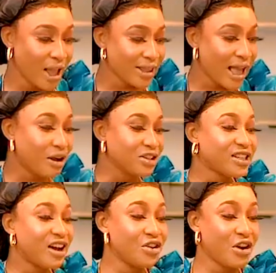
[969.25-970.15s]
Now I'll
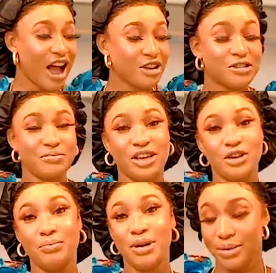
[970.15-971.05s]
tell you how to make
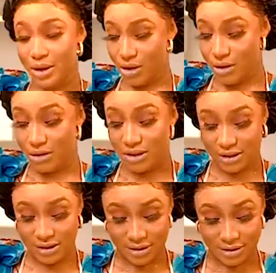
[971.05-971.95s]
your baby
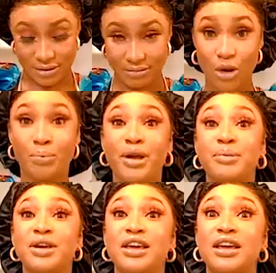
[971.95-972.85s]
oats, your
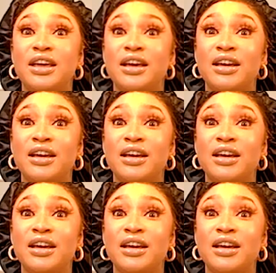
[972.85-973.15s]
baby